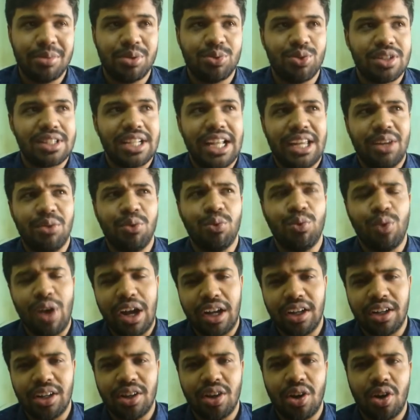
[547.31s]
It was like
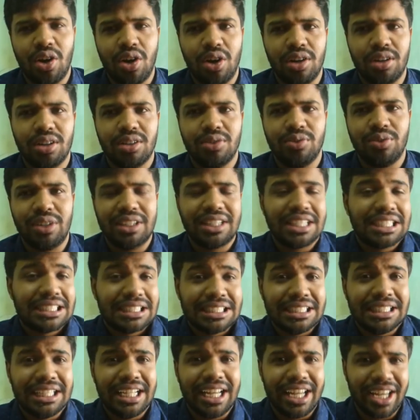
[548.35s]
1 or
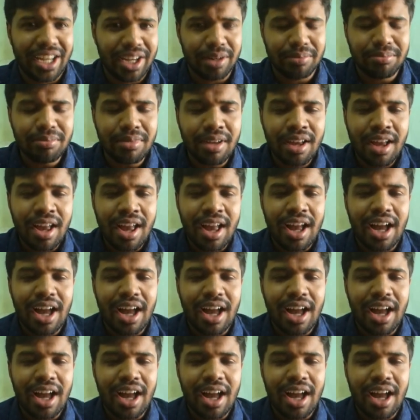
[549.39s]
1:30 a.m.